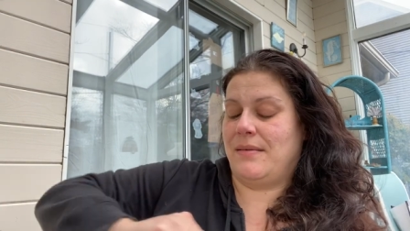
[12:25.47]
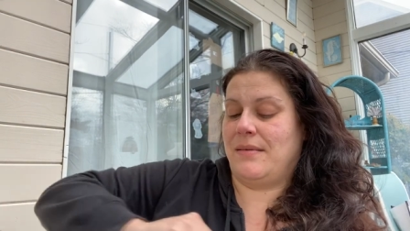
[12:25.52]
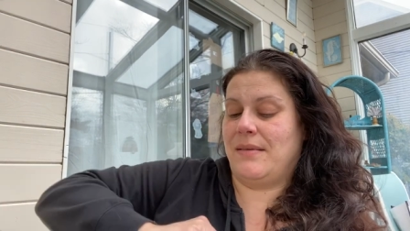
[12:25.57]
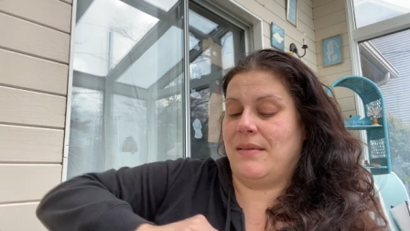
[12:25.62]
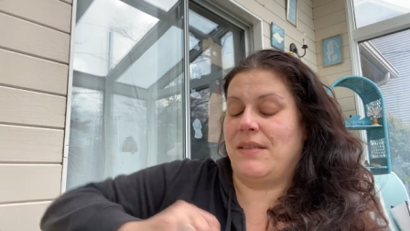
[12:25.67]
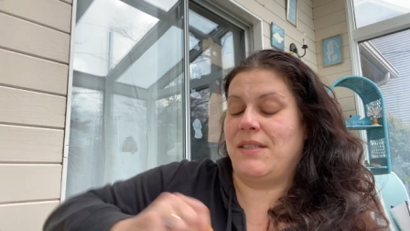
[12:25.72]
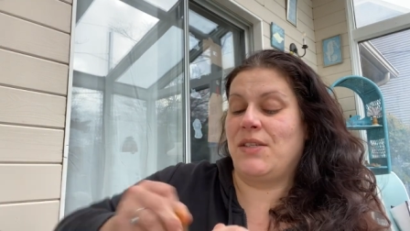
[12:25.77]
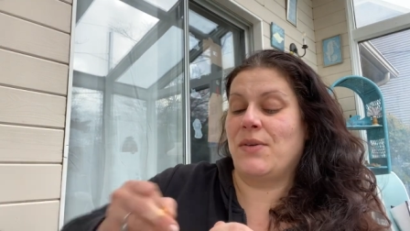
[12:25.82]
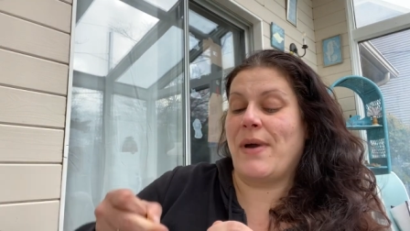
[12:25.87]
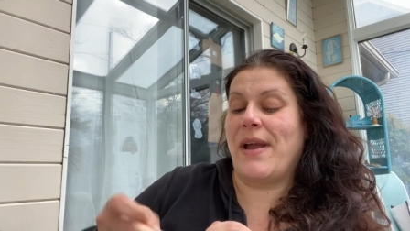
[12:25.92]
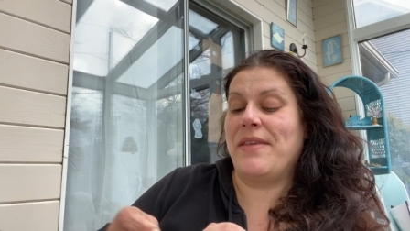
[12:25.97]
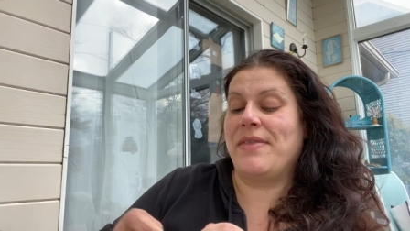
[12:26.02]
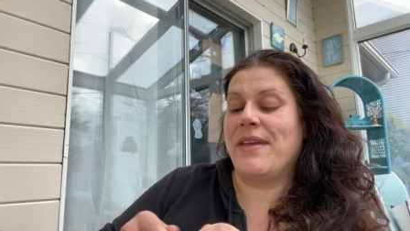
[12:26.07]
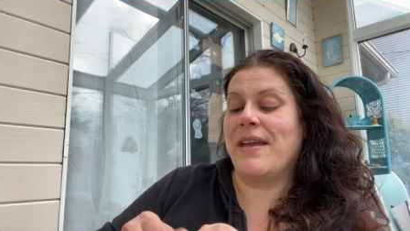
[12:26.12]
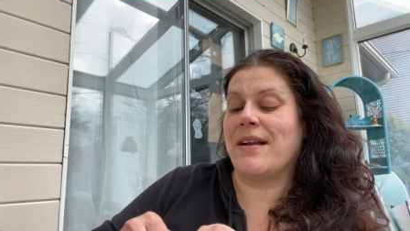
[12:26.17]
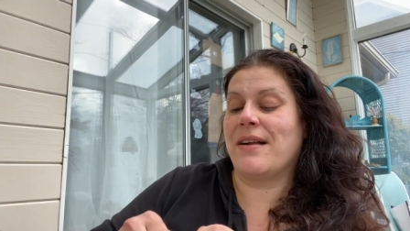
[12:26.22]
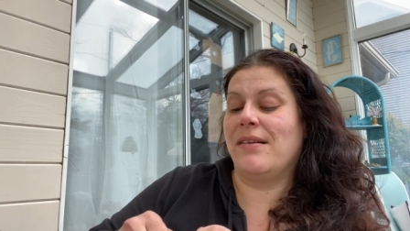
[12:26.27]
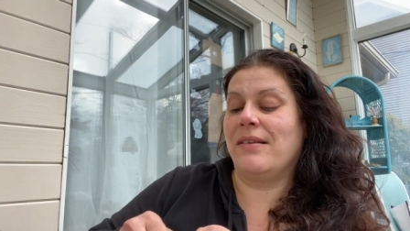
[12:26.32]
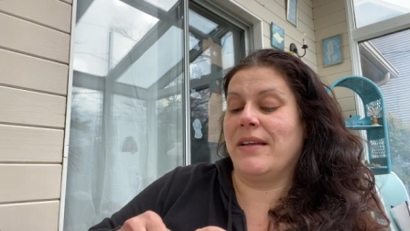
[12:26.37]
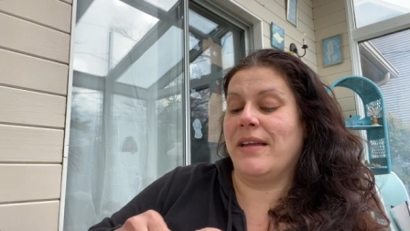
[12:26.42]
So I
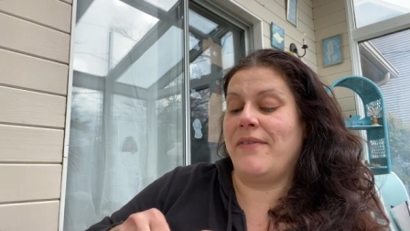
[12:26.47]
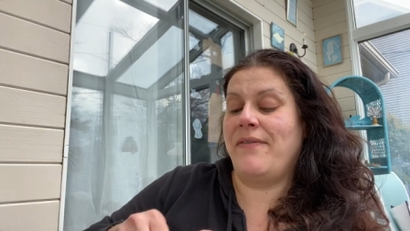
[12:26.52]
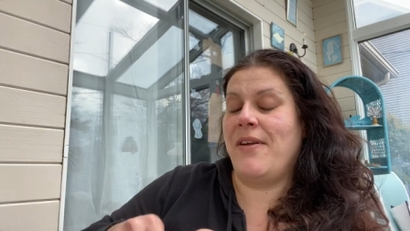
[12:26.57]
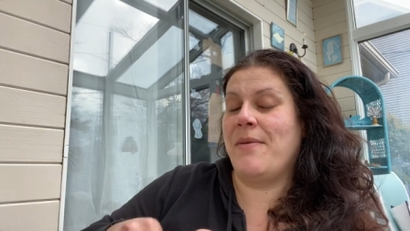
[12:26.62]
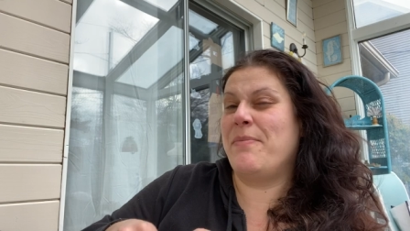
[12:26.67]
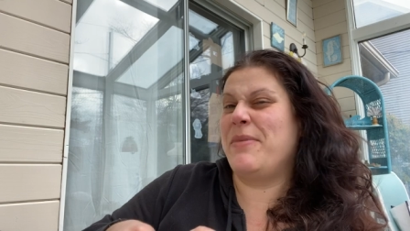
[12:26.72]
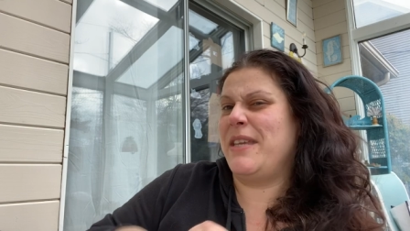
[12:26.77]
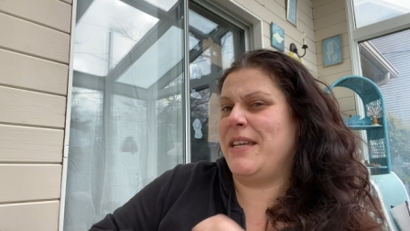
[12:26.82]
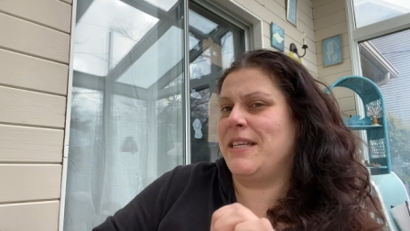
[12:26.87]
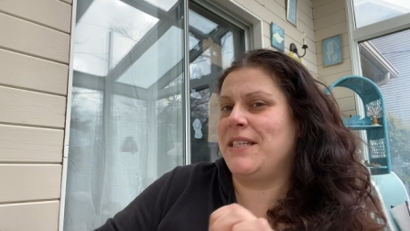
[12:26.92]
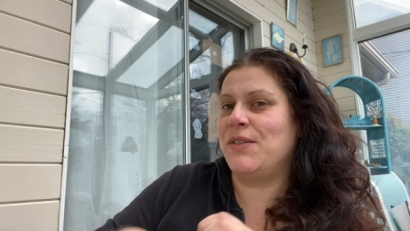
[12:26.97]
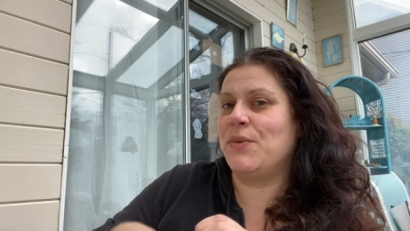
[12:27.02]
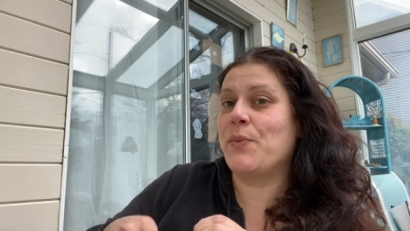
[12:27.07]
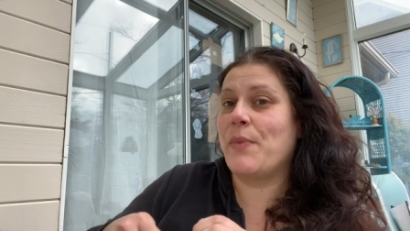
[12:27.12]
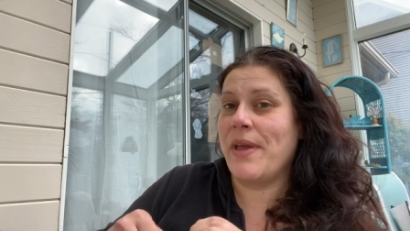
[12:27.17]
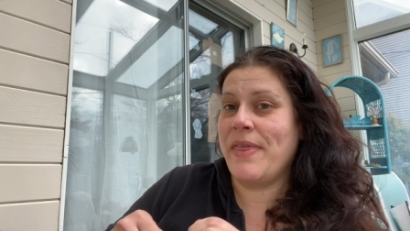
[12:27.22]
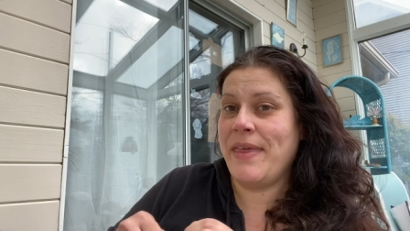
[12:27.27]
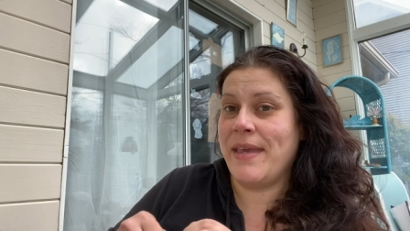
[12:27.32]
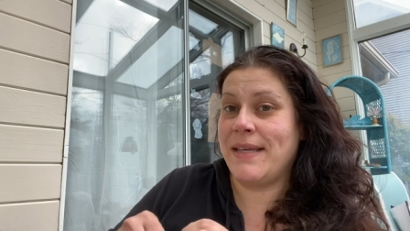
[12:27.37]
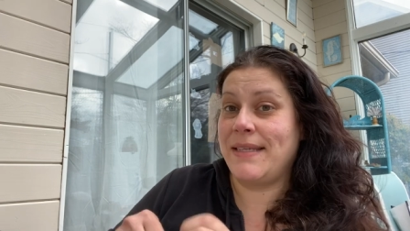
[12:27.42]
think I'll give him these
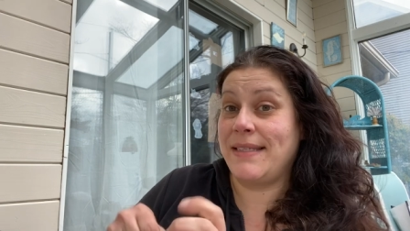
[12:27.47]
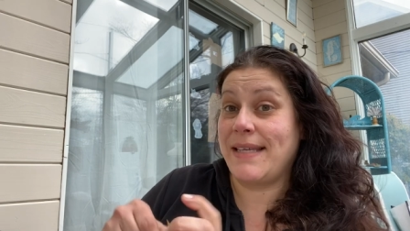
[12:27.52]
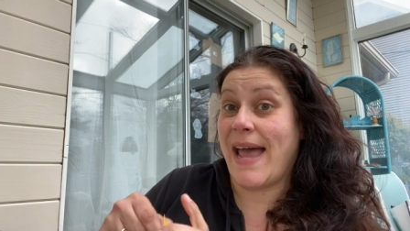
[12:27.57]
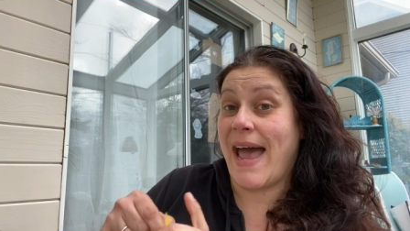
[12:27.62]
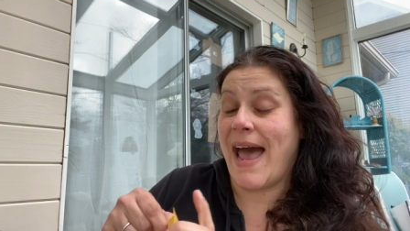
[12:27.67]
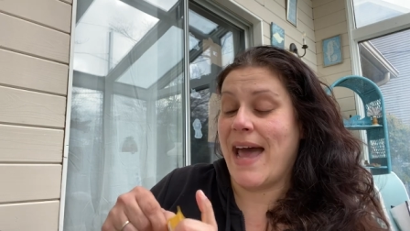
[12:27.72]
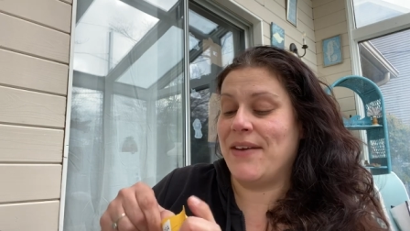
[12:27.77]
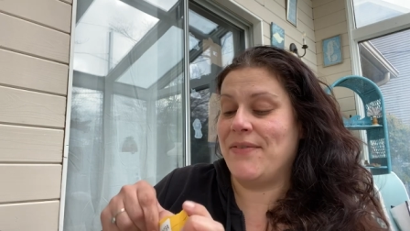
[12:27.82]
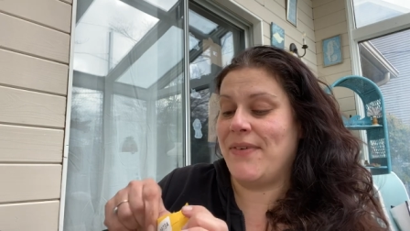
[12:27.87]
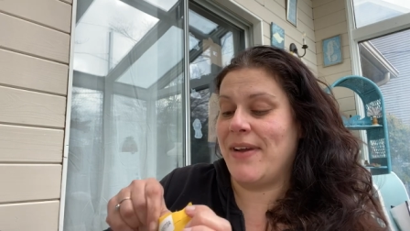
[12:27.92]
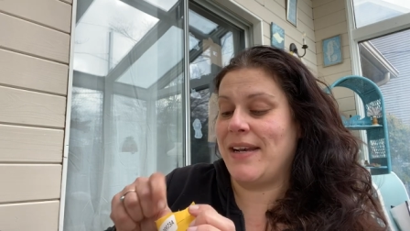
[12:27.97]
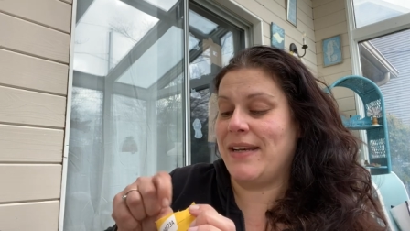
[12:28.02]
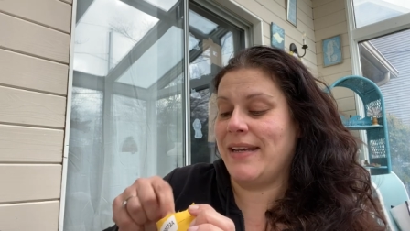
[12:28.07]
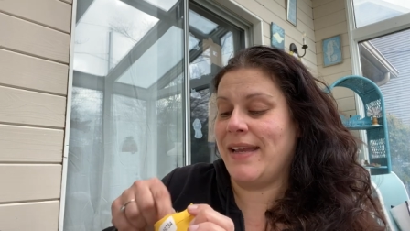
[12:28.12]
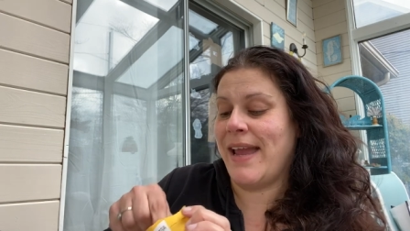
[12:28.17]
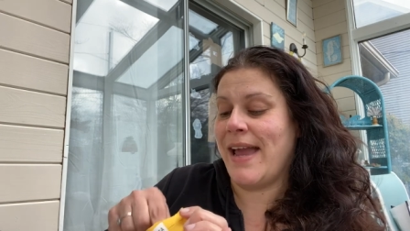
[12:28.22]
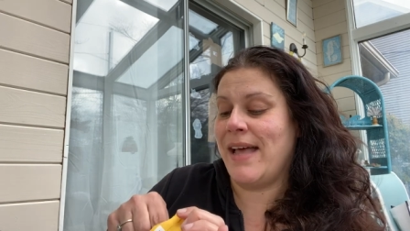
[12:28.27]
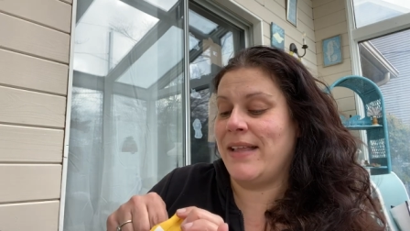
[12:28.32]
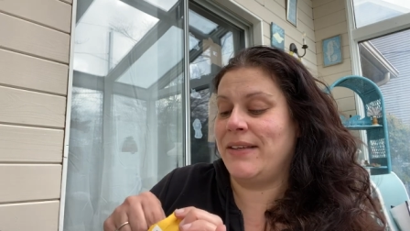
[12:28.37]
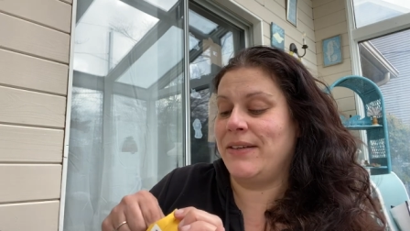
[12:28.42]
with his advent
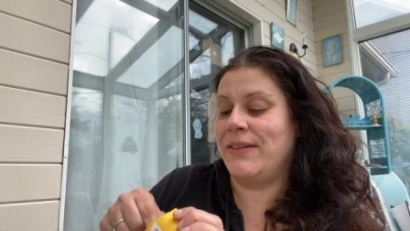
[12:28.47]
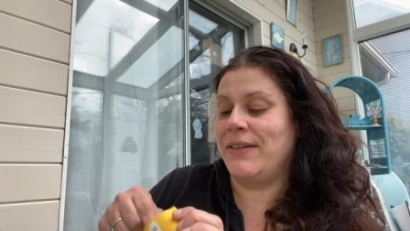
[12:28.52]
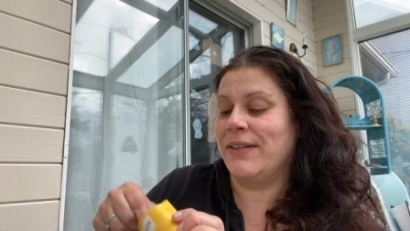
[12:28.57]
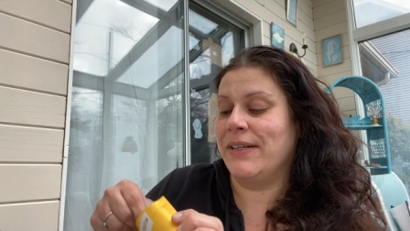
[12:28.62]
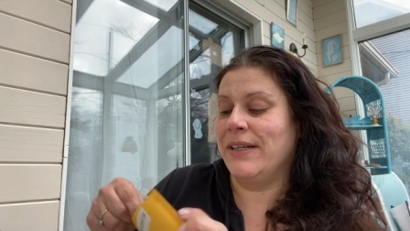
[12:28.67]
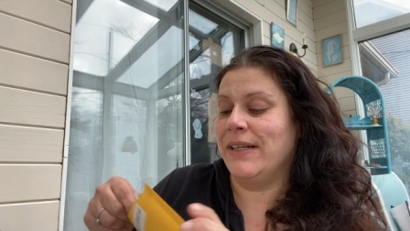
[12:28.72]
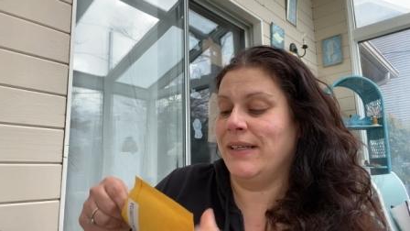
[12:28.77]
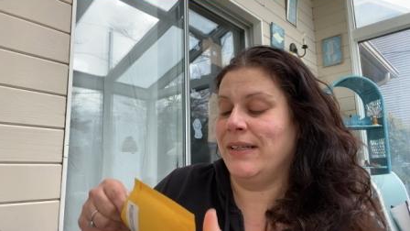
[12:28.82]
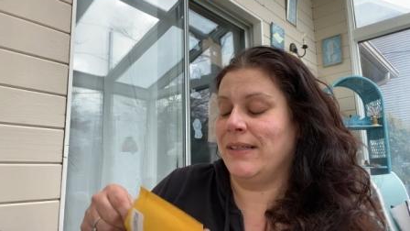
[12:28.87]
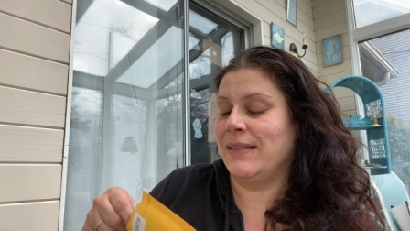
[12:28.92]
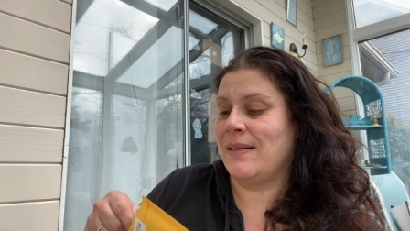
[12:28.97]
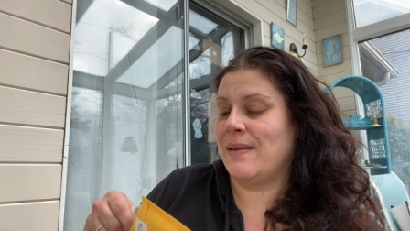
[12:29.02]
calendar